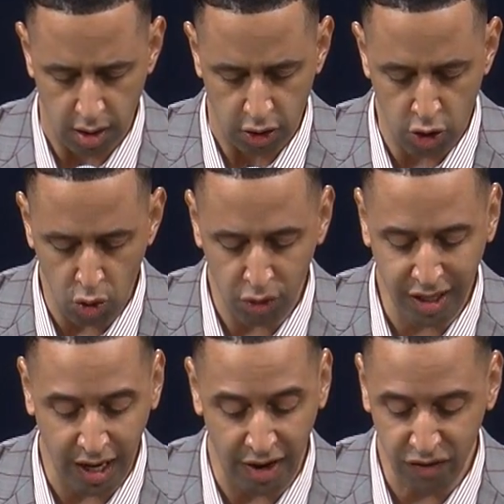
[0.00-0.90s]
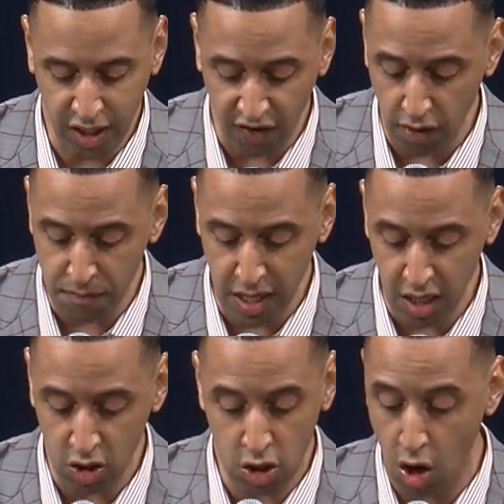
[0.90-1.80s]
you have given me
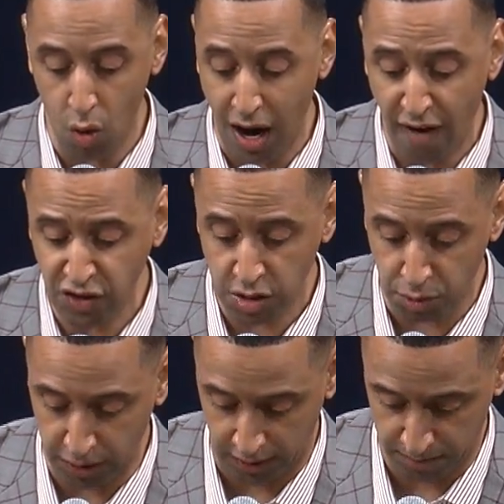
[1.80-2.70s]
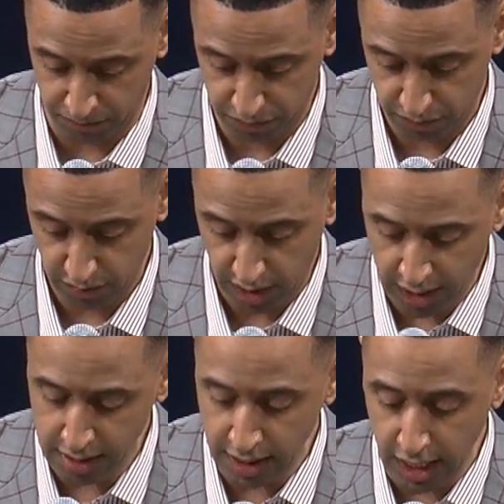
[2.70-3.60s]
no offspring.
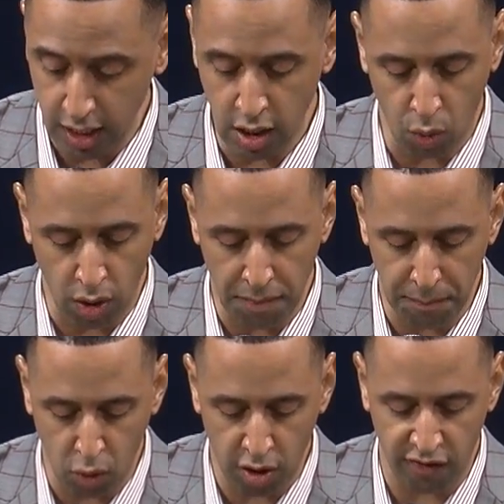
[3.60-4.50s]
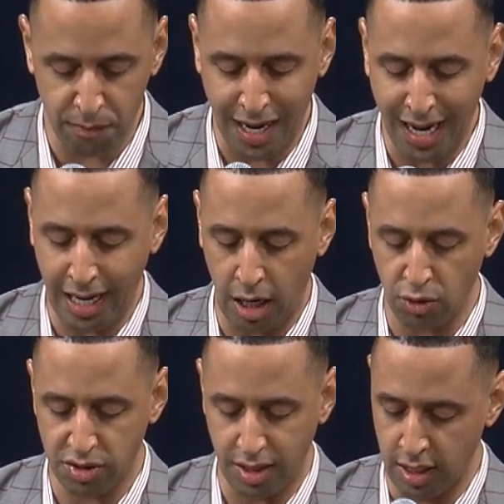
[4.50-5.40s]
Indeed, the one born of my
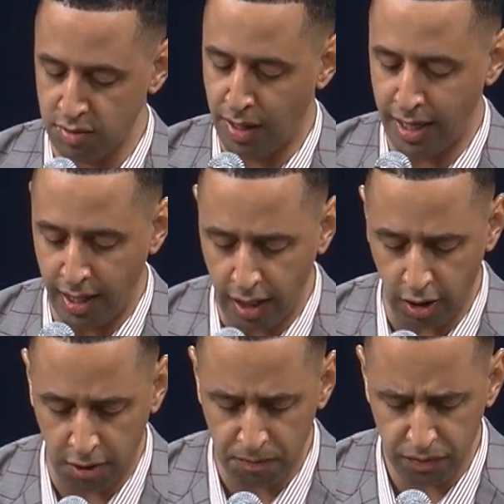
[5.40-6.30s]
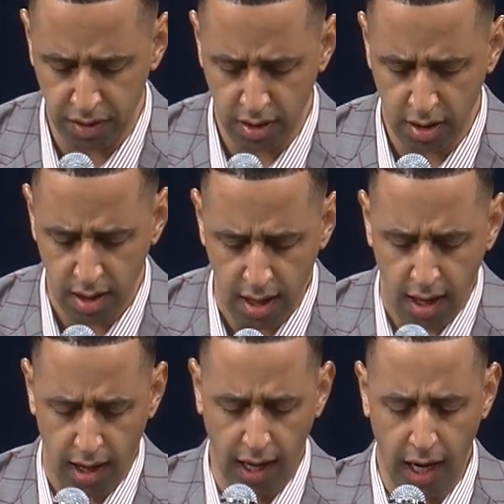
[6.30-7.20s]
house is my heir.
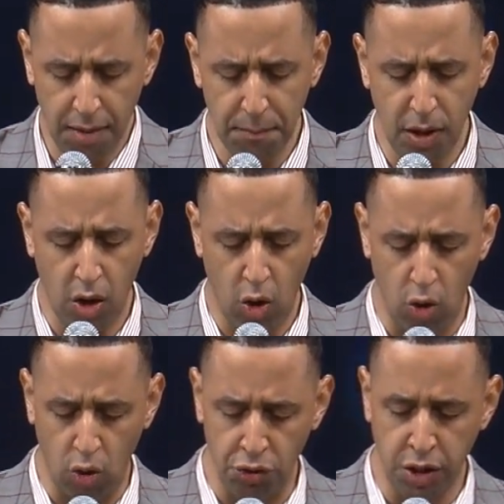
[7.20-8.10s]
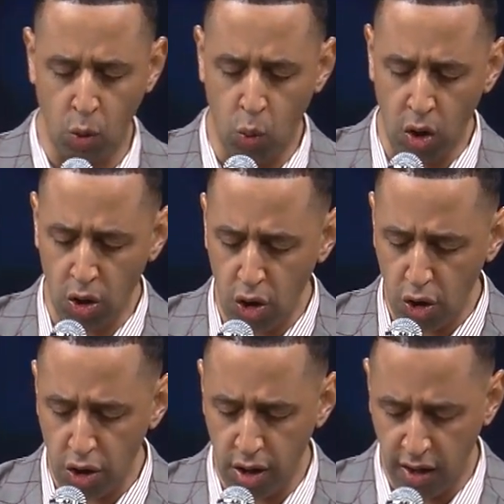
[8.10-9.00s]
And behold, the
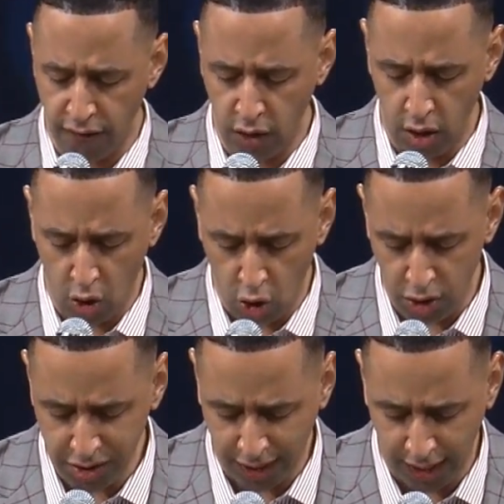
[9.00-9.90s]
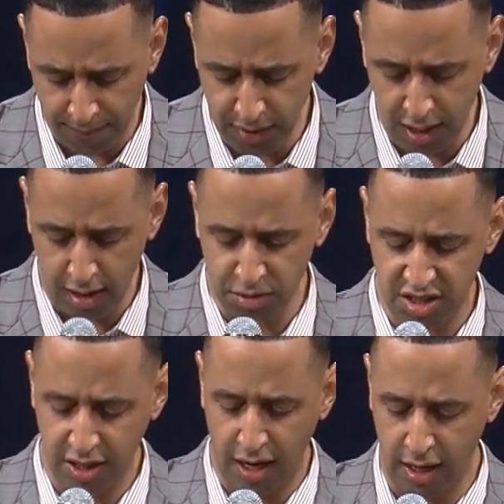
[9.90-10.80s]
word of the Lord came to him,
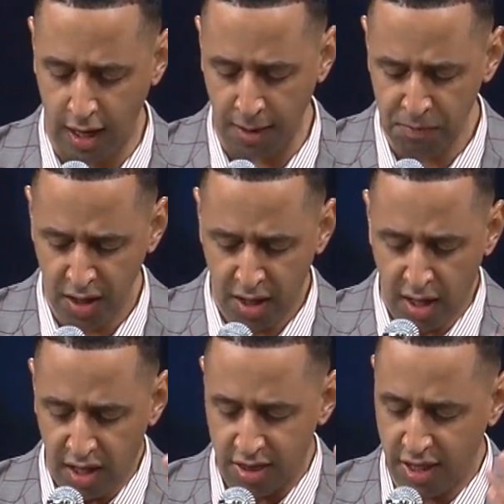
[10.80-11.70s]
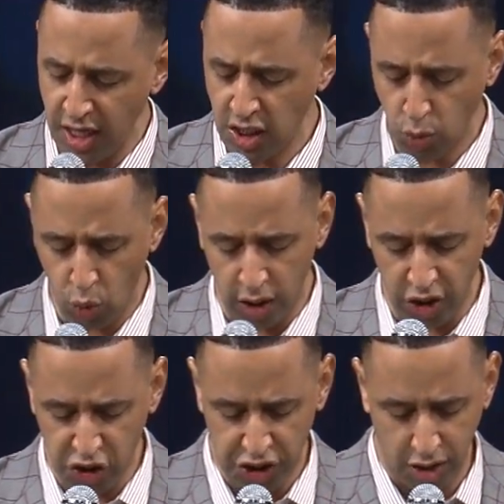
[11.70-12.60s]
saying, This one
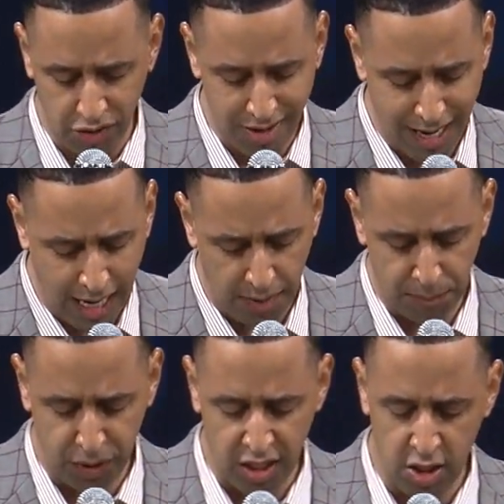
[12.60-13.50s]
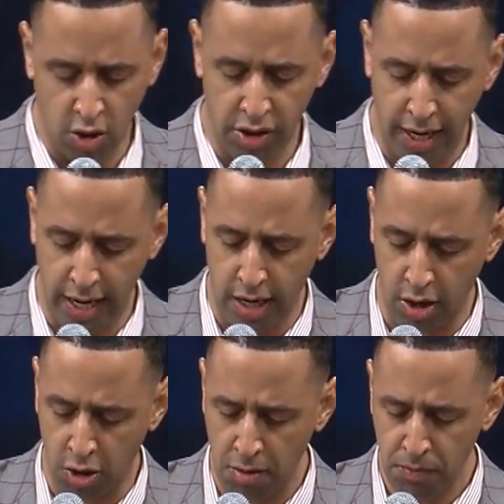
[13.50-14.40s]
shall not be your
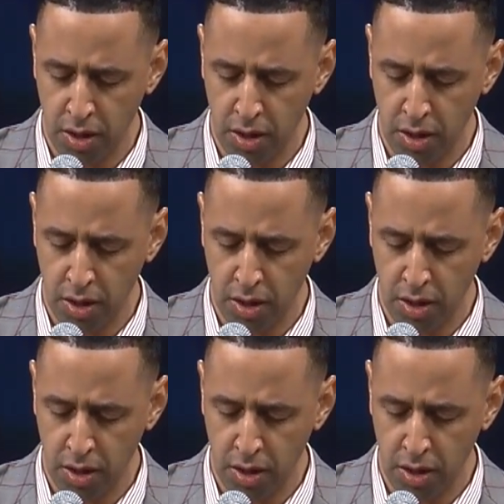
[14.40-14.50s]
heir,